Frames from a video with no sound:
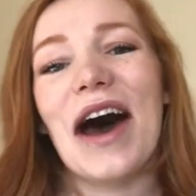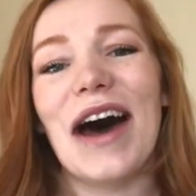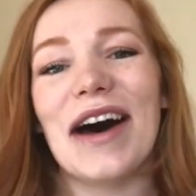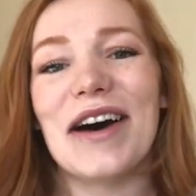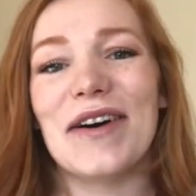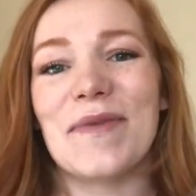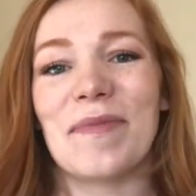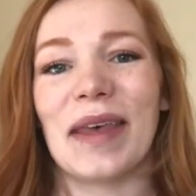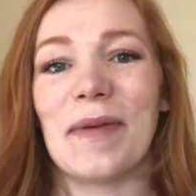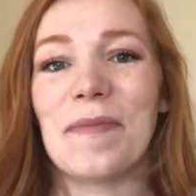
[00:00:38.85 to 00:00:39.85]

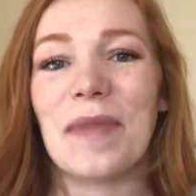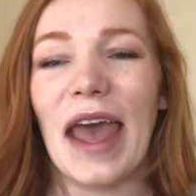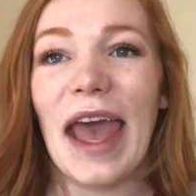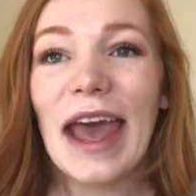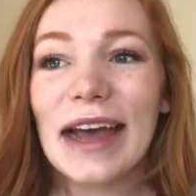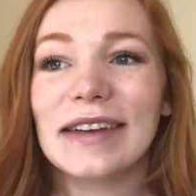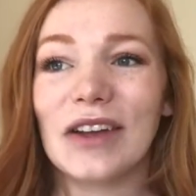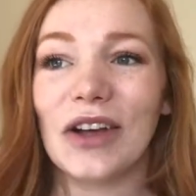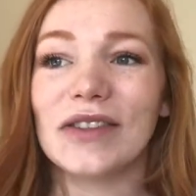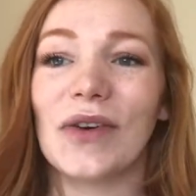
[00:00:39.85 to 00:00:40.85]
And
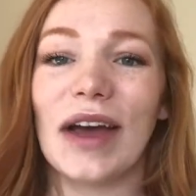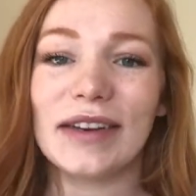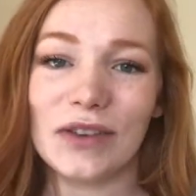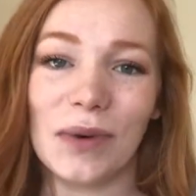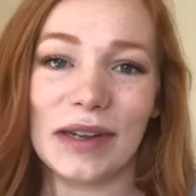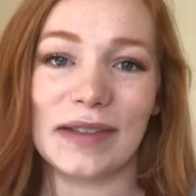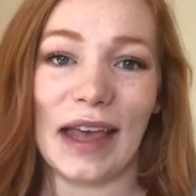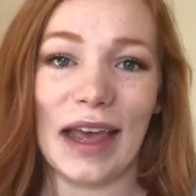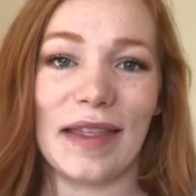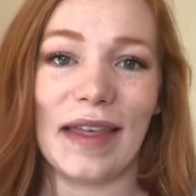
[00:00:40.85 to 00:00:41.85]
also I do want to say